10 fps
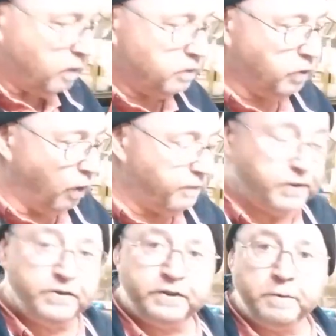So
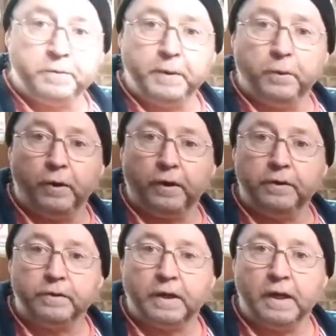everything seems to be working
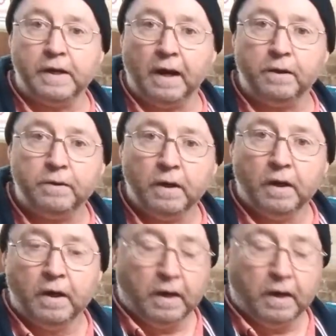okay now.